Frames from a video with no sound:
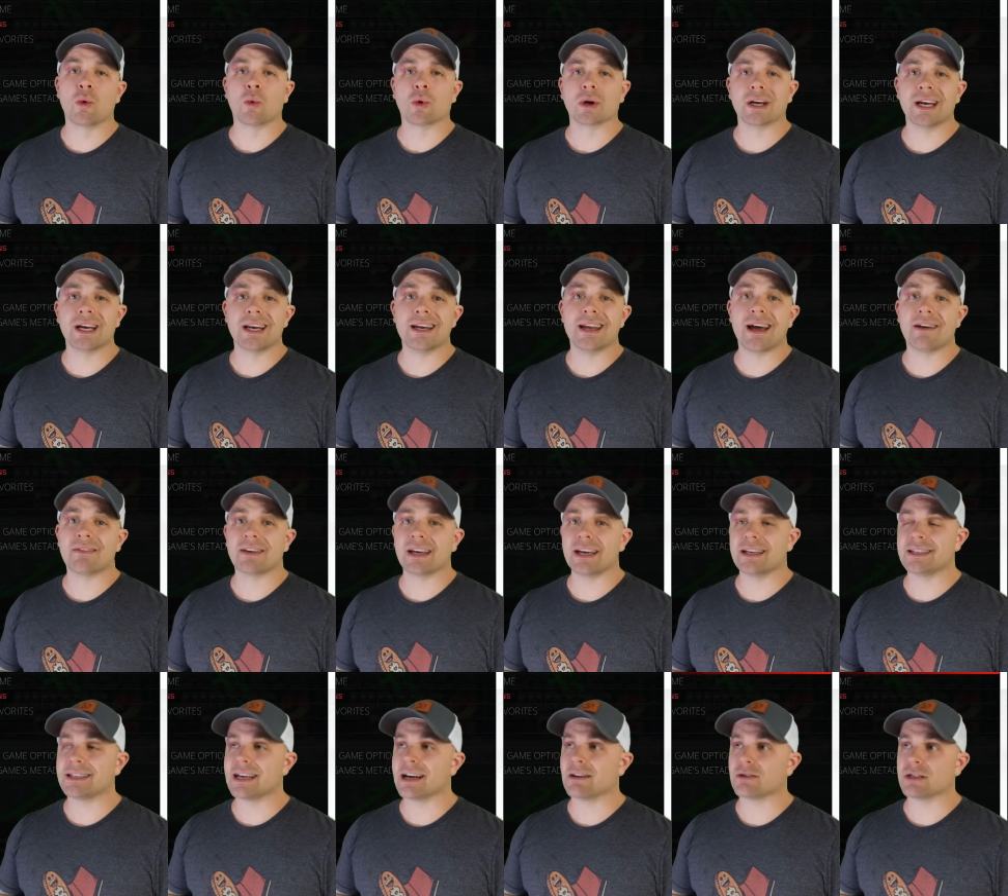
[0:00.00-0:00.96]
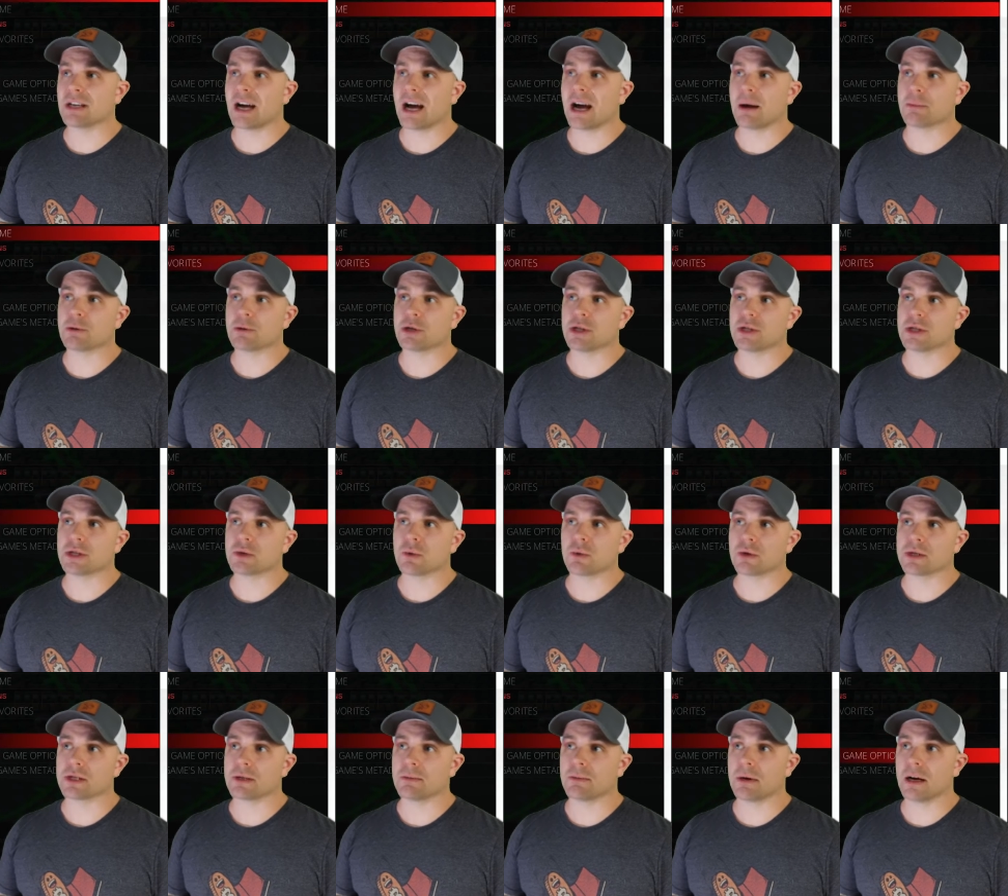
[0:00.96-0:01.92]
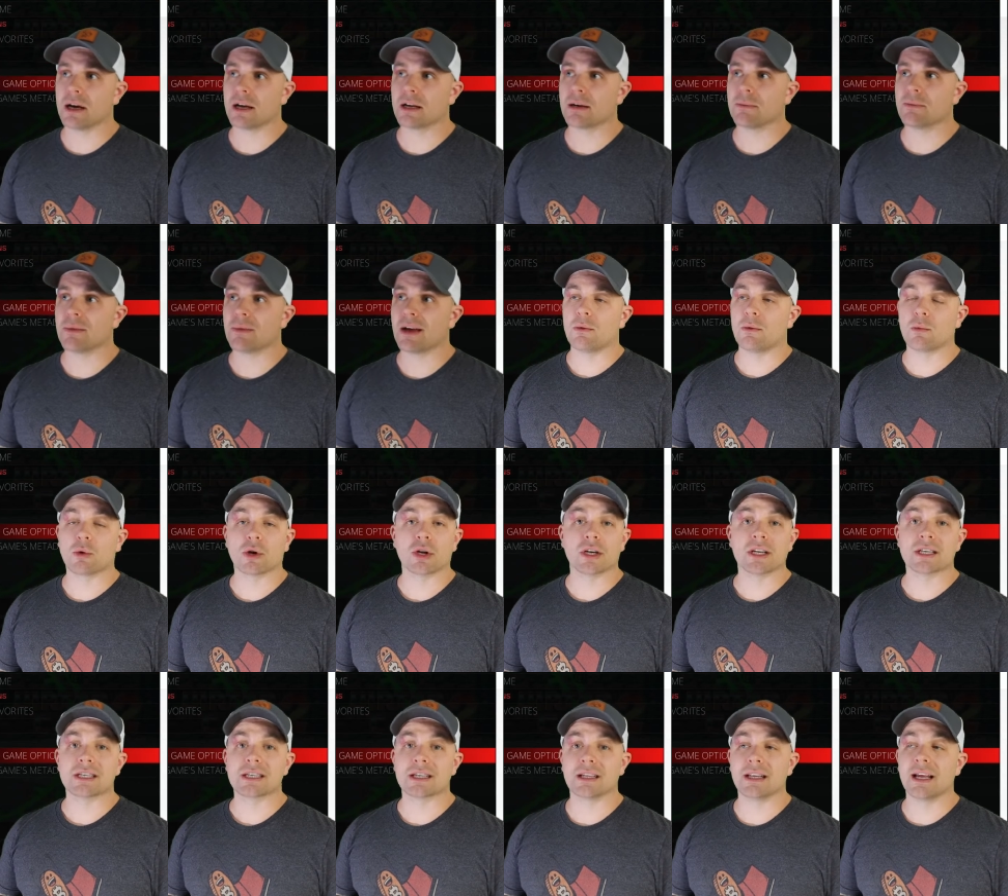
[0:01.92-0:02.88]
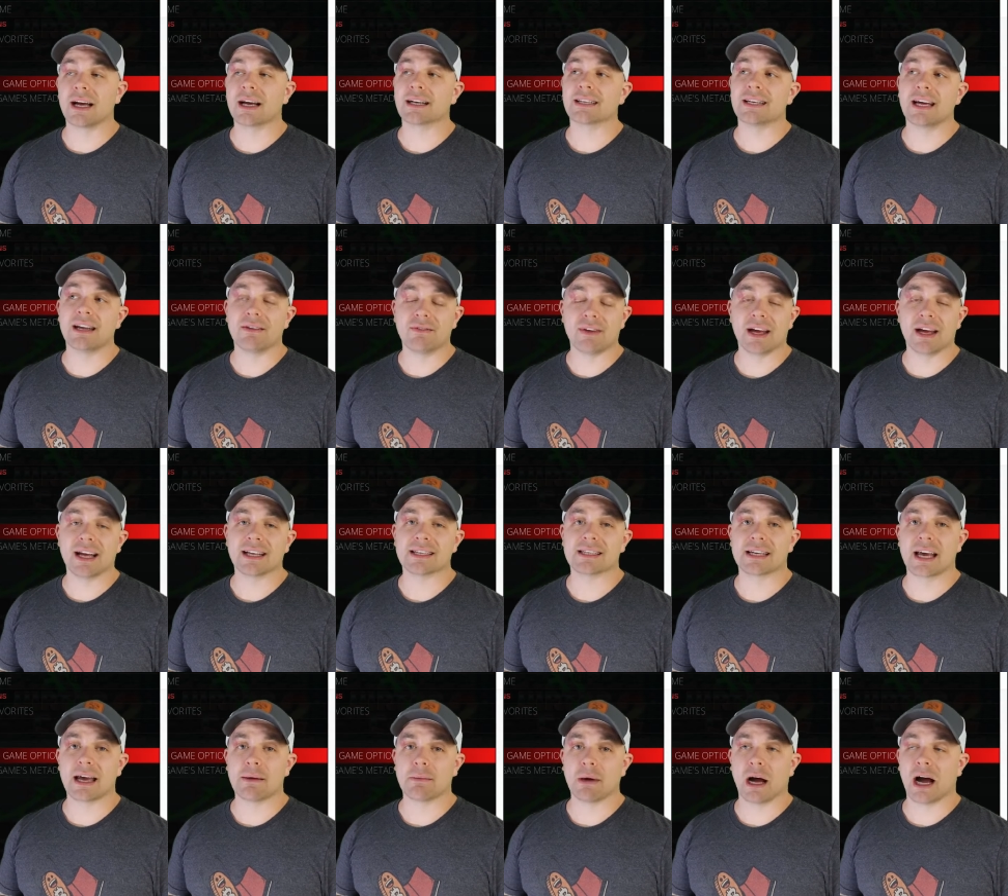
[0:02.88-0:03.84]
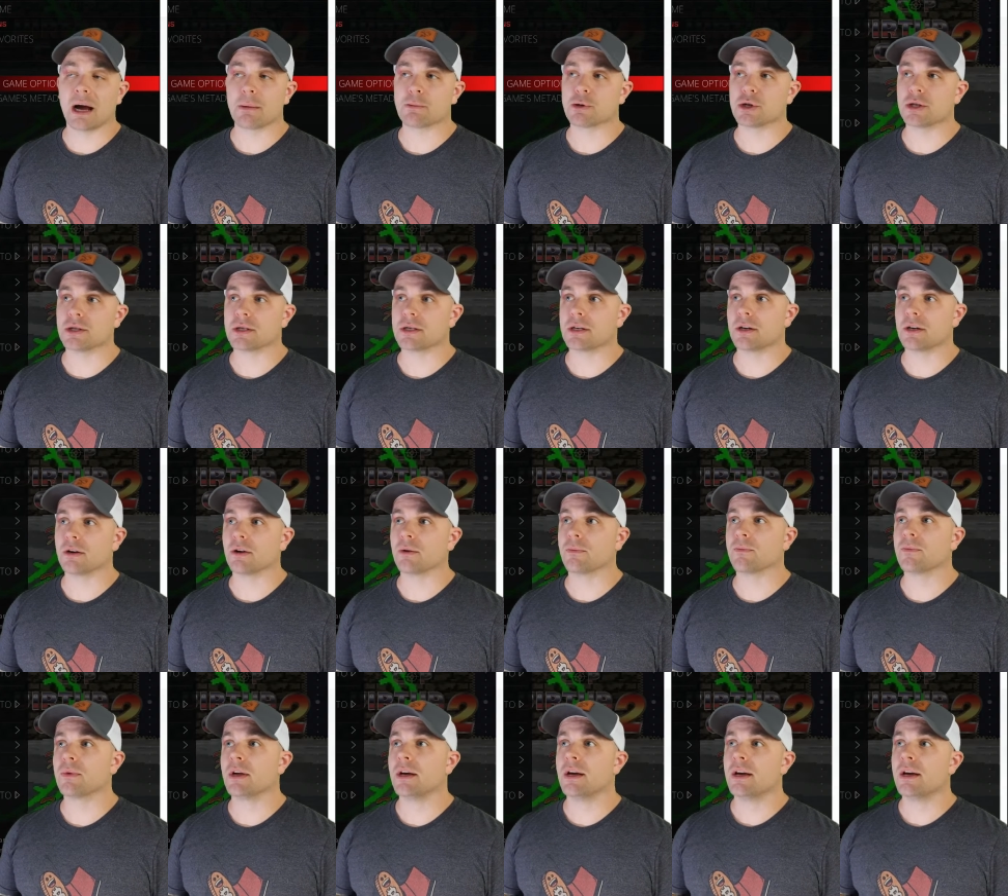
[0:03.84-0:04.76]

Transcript: We're gonna navigate down to options towards the bottom and we're gonna select advanced game options here.